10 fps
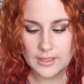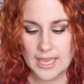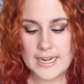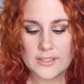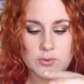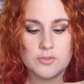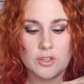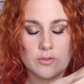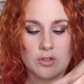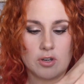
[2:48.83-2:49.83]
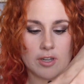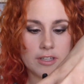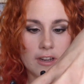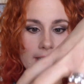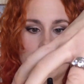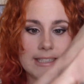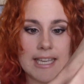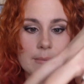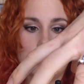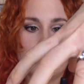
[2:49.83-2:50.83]
and it's also got a nice
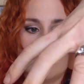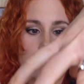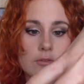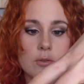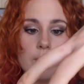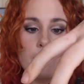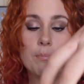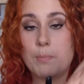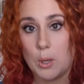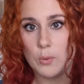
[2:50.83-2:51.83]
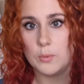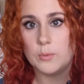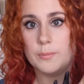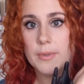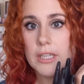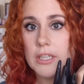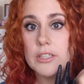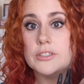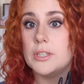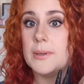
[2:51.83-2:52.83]
deep sort of bowl
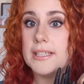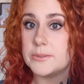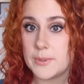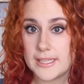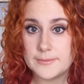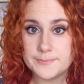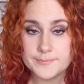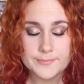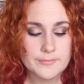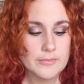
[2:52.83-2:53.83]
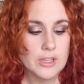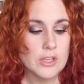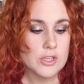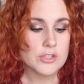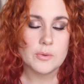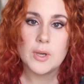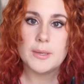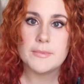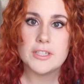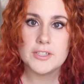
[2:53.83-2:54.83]
to it as well. So what
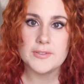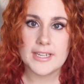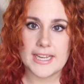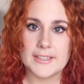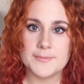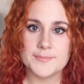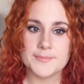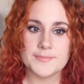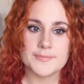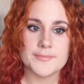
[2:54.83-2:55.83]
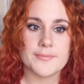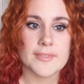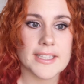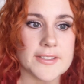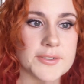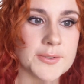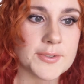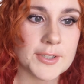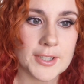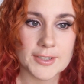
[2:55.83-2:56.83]
I'm going to do now is
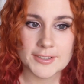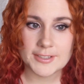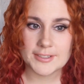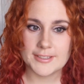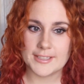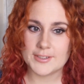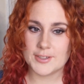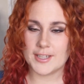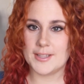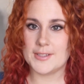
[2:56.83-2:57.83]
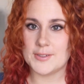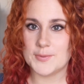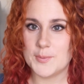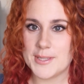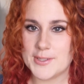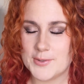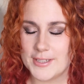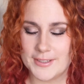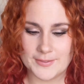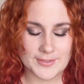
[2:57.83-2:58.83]
scooch along. Let's try this
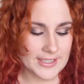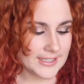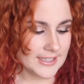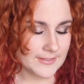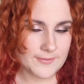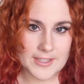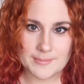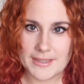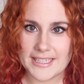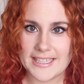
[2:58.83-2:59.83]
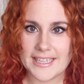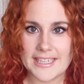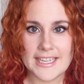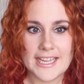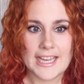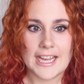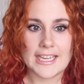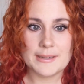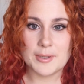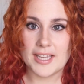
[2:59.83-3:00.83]
wizardry of filmmaking. I'm
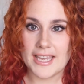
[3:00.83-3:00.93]
going to put